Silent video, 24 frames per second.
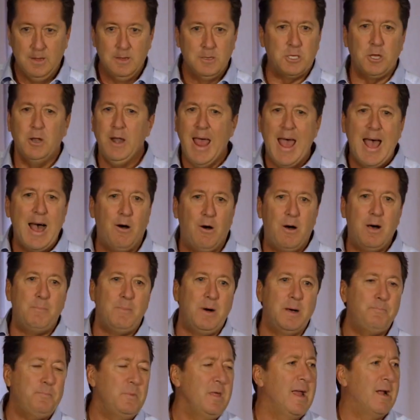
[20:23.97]
So now
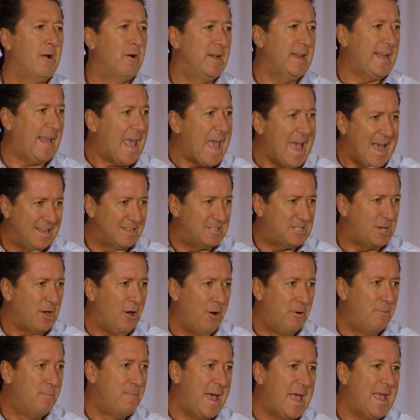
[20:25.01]
I'm up there in
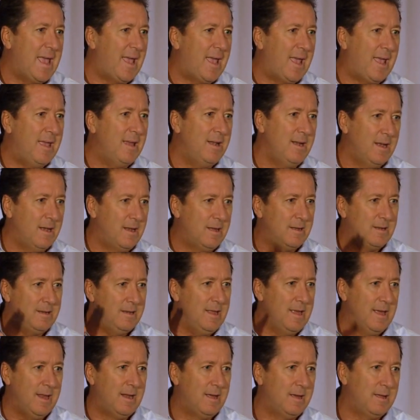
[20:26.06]
Casco, Maine, in
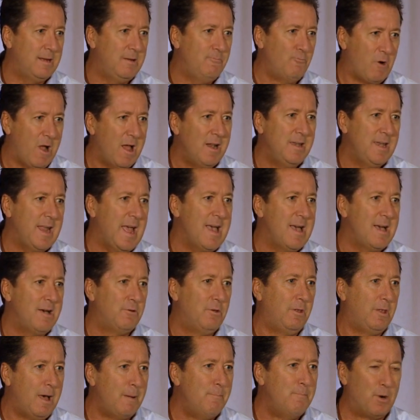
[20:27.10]
a
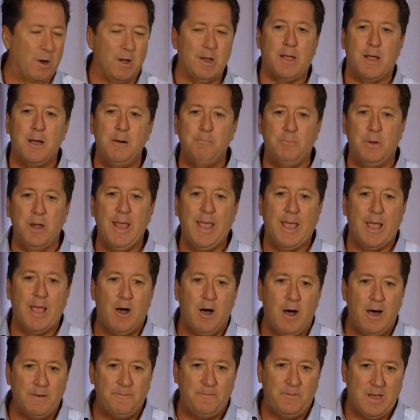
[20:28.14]
rundown lumber company
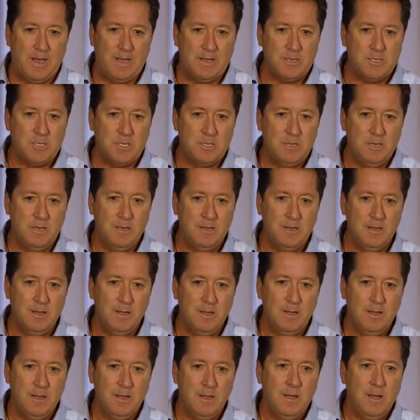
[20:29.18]
office,
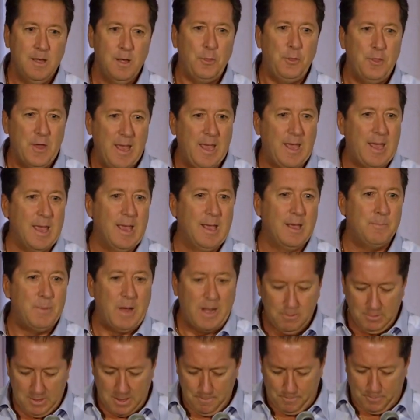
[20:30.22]
thinking
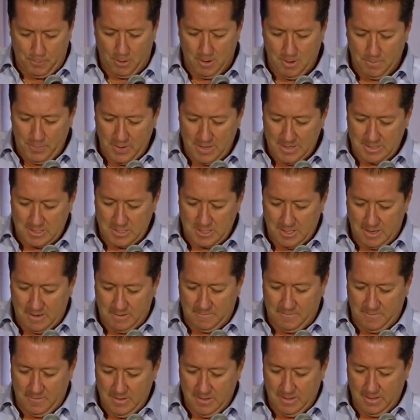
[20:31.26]
about the purpose
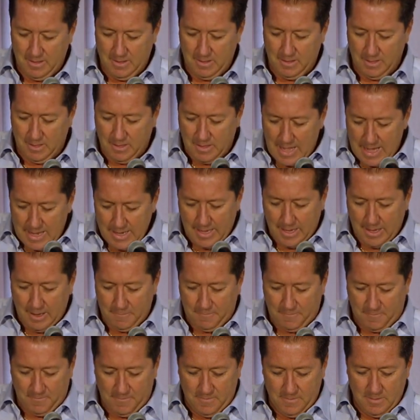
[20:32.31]
of
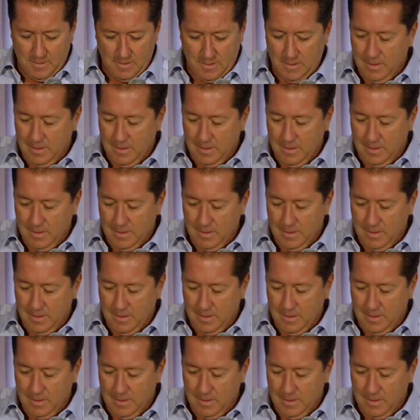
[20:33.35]
life,